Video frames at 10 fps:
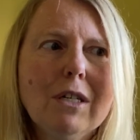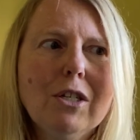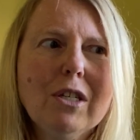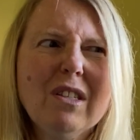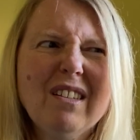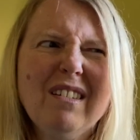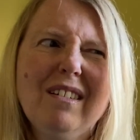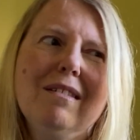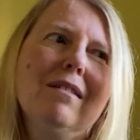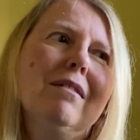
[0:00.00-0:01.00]
just
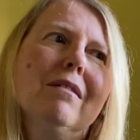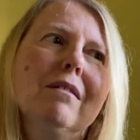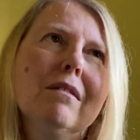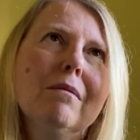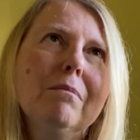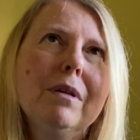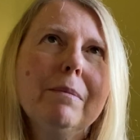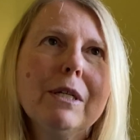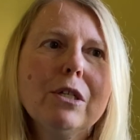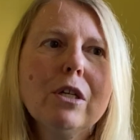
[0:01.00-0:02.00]
like pretty
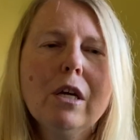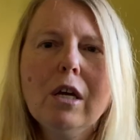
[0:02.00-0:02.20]
much